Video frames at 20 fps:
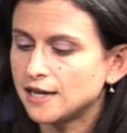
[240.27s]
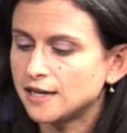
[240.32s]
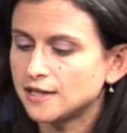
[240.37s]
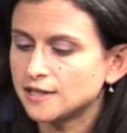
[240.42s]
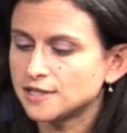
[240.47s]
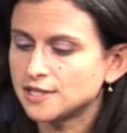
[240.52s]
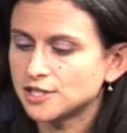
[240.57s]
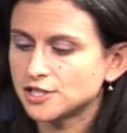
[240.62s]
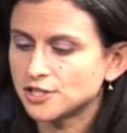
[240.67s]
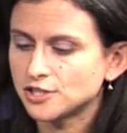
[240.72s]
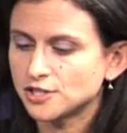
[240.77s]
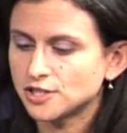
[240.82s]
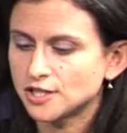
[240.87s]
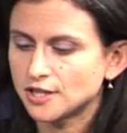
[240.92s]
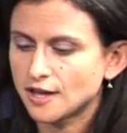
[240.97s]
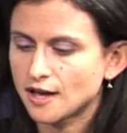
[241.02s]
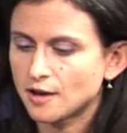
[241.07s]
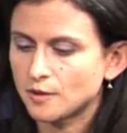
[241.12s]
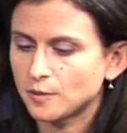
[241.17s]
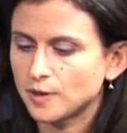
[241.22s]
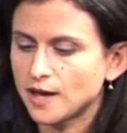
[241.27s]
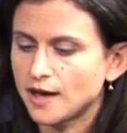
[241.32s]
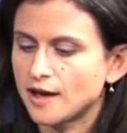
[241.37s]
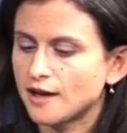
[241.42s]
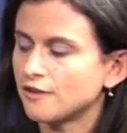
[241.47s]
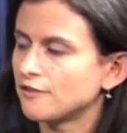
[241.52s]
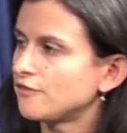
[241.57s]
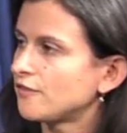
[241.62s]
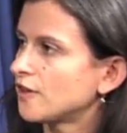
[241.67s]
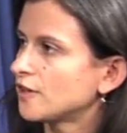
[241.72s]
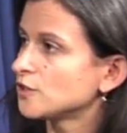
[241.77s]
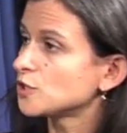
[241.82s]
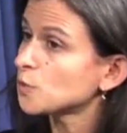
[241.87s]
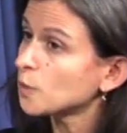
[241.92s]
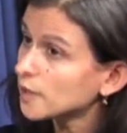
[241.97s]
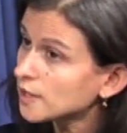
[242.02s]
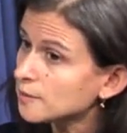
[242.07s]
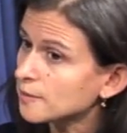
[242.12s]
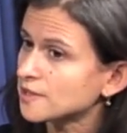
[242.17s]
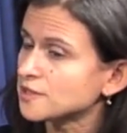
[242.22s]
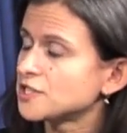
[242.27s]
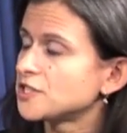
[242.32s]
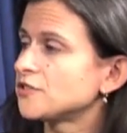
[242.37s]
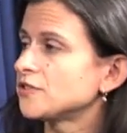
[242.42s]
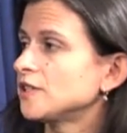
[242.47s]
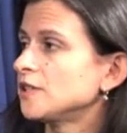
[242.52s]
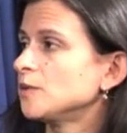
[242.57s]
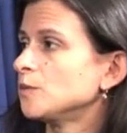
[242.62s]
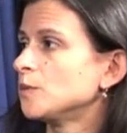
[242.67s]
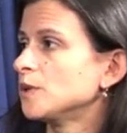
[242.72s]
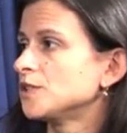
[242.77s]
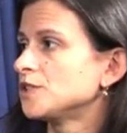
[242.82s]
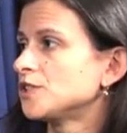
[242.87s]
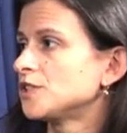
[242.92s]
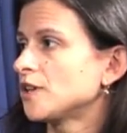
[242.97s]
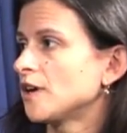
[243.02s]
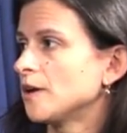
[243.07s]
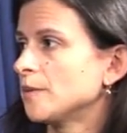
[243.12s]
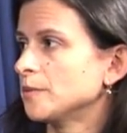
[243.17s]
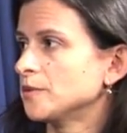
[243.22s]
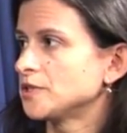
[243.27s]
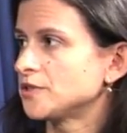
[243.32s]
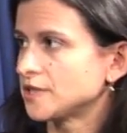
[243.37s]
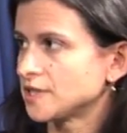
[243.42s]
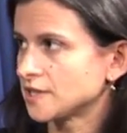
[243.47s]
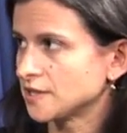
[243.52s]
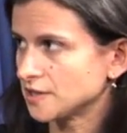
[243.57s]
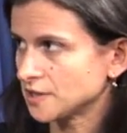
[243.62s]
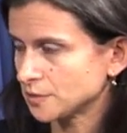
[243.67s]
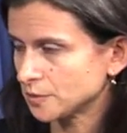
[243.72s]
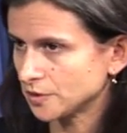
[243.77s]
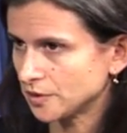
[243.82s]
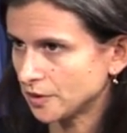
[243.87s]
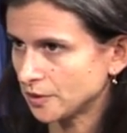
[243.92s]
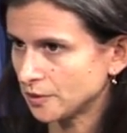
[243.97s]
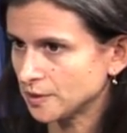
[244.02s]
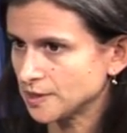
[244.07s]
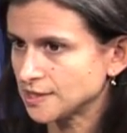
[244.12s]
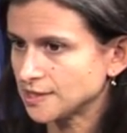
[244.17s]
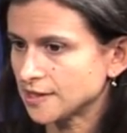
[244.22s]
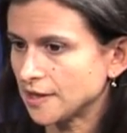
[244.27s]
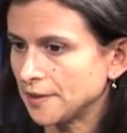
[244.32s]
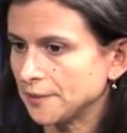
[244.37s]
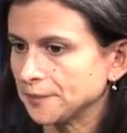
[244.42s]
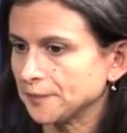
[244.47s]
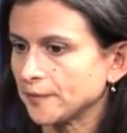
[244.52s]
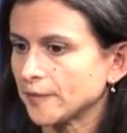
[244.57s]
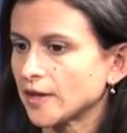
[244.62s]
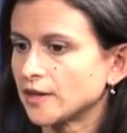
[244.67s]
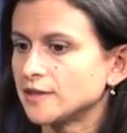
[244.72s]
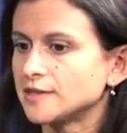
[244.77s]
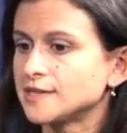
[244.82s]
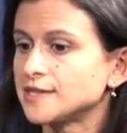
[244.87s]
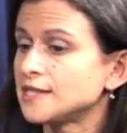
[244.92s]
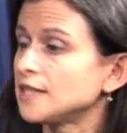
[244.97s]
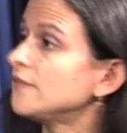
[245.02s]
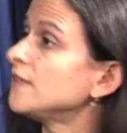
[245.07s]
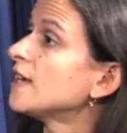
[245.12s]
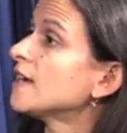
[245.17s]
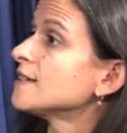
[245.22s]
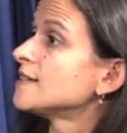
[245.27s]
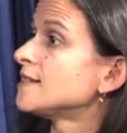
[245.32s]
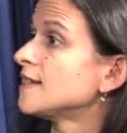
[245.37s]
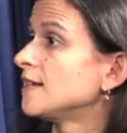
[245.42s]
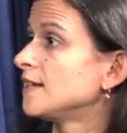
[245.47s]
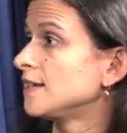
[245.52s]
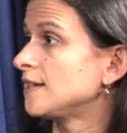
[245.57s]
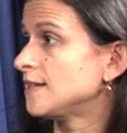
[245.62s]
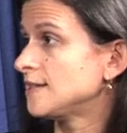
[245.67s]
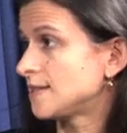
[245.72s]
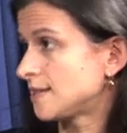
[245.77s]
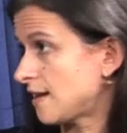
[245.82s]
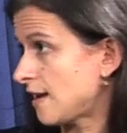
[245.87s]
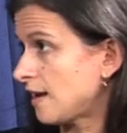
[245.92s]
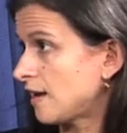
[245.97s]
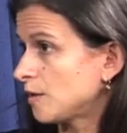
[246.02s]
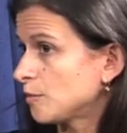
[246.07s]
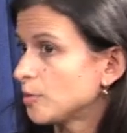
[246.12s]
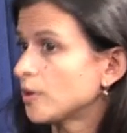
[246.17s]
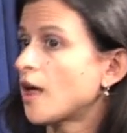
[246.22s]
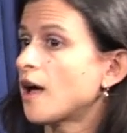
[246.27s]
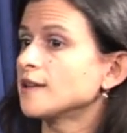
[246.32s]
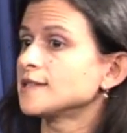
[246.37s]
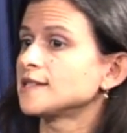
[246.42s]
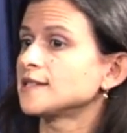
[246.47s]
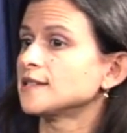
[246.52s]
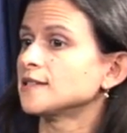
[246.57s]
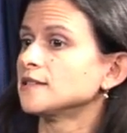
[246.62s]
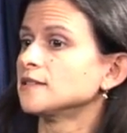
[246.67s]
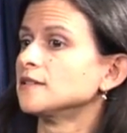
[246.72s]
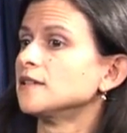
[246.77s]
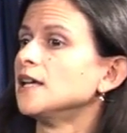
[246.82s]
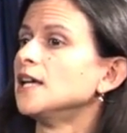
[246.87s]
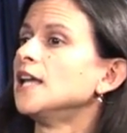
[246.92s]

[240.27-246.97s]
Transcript: in addition to that, we have uh, twenty Main Street, which um, most residents will know is um, C V S and Eastgate Plaza.